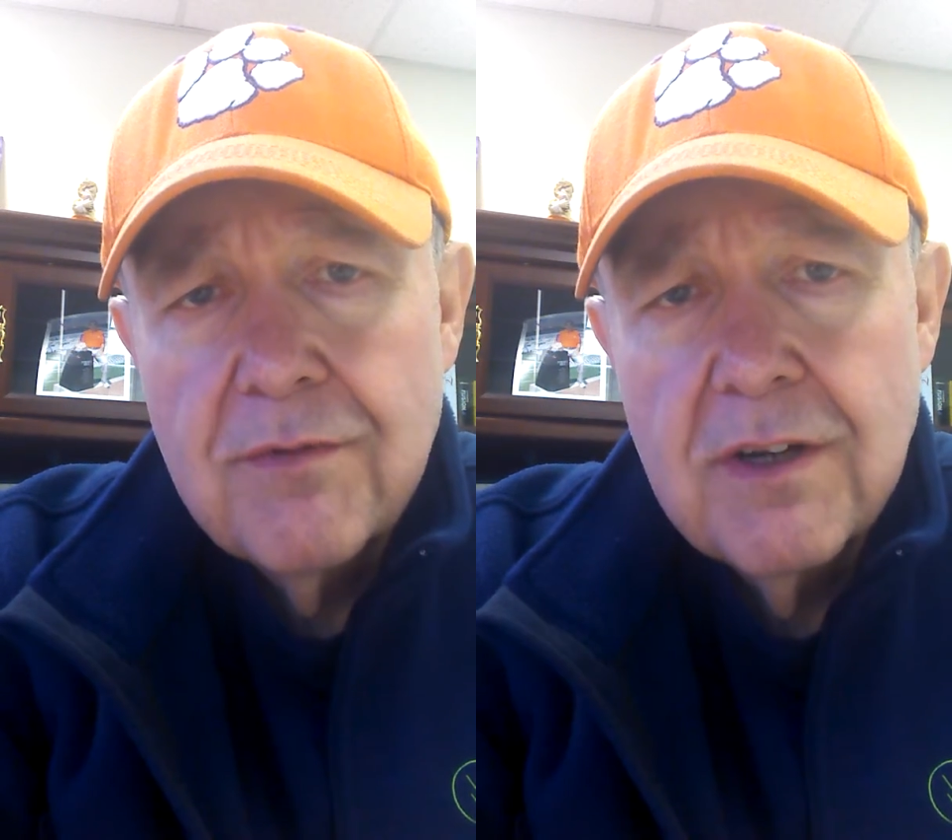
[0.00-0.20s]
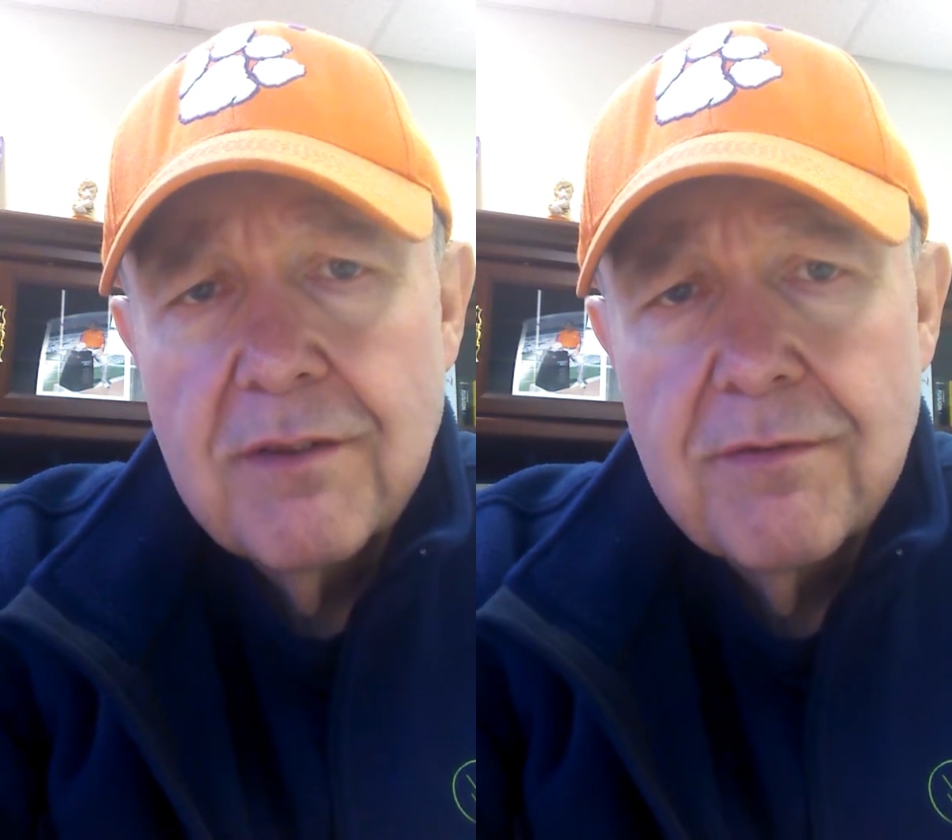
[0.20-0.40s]

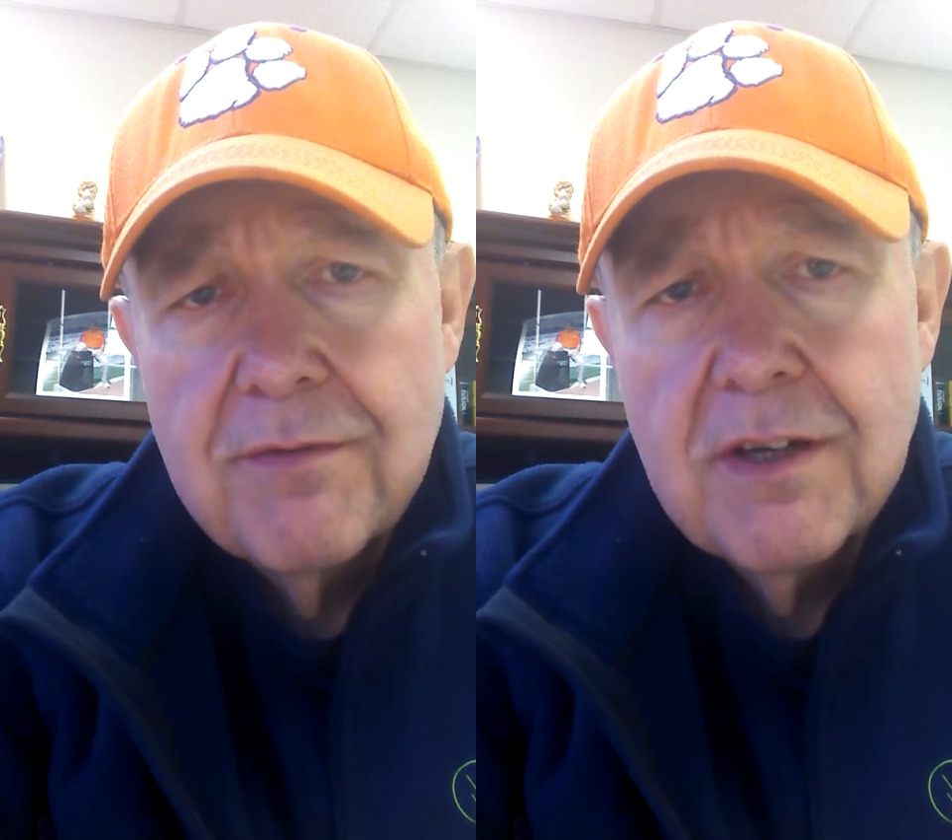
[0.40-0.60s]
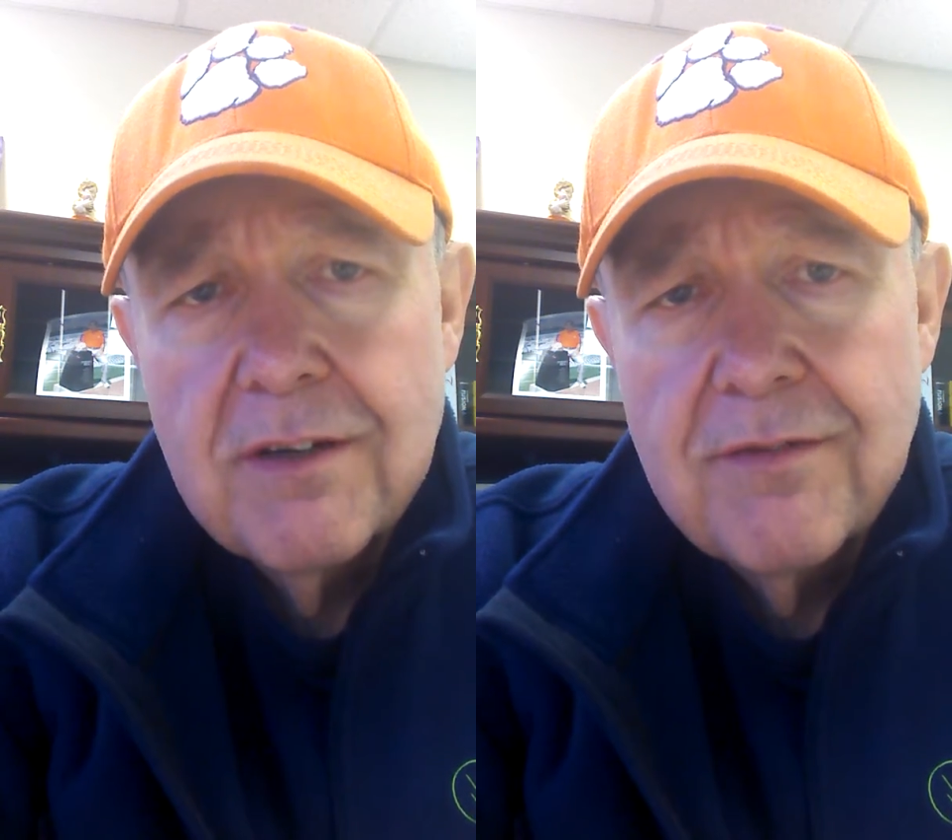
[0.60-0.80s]
very,
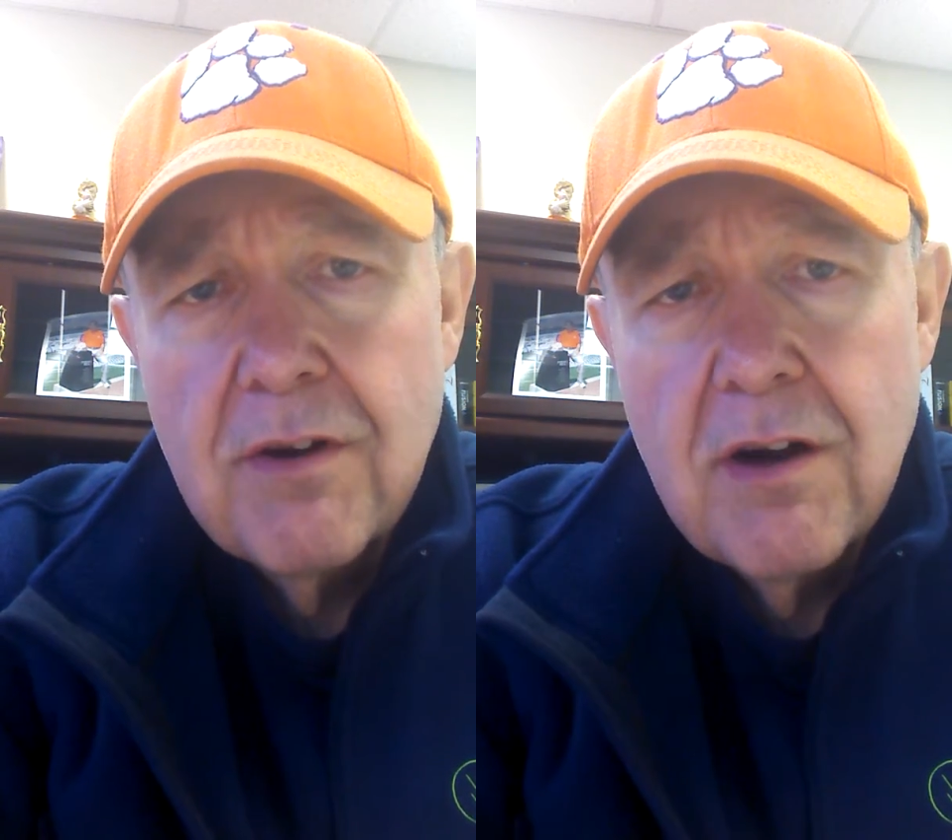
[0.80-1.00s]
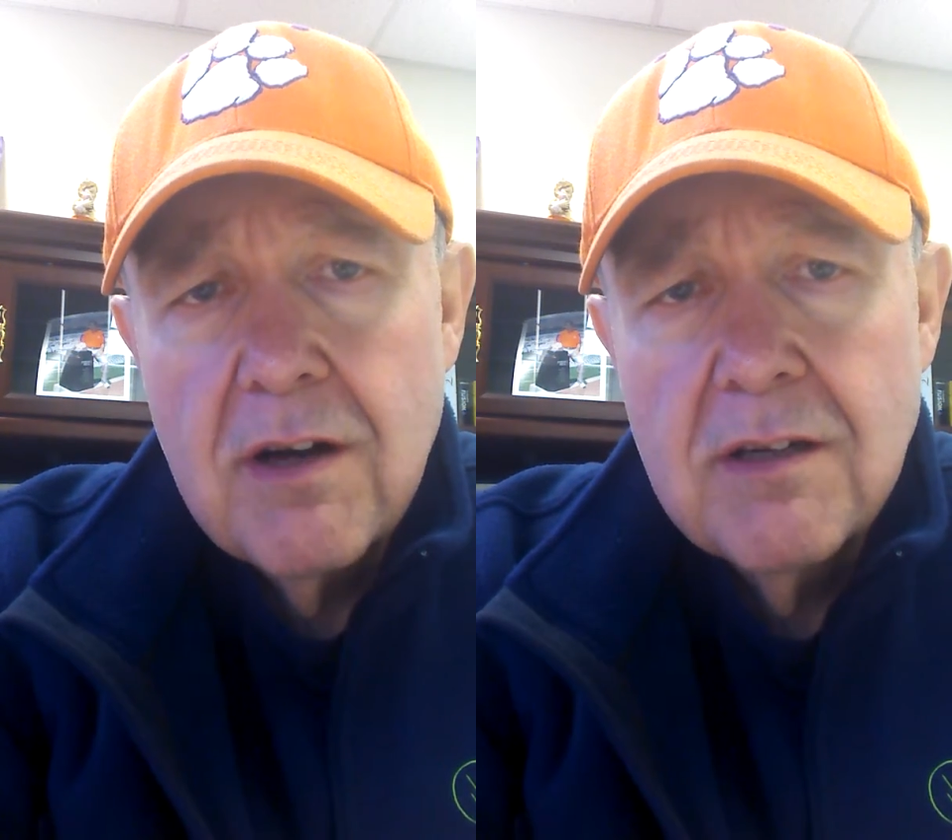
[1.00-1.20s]
very
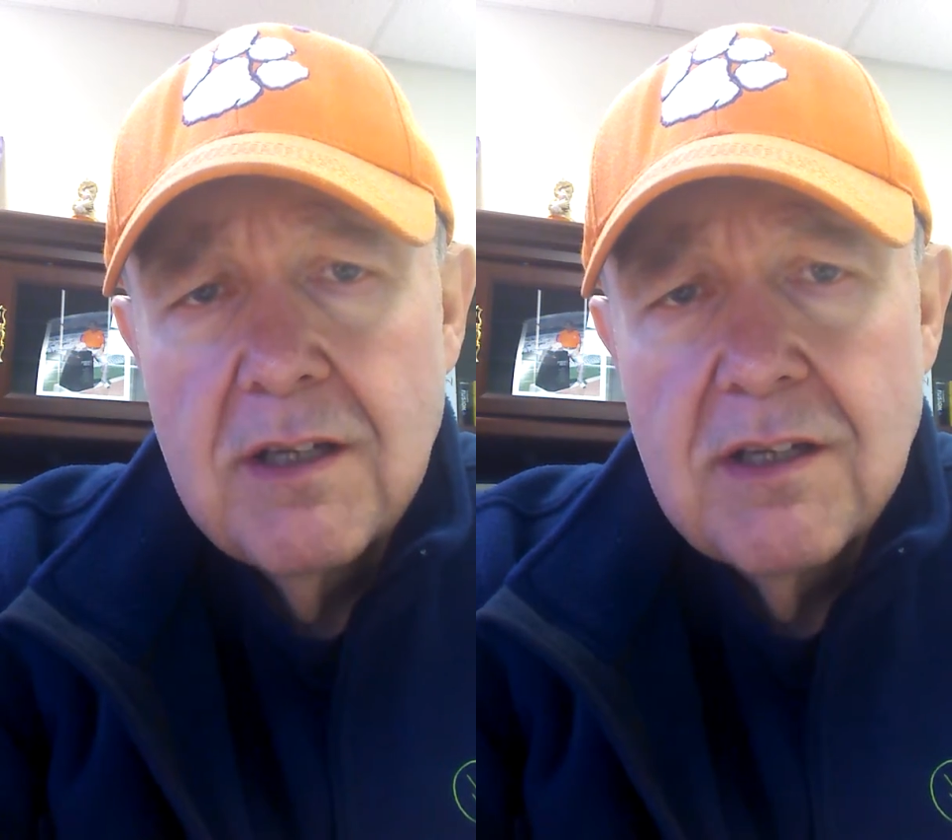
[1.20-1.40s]
far.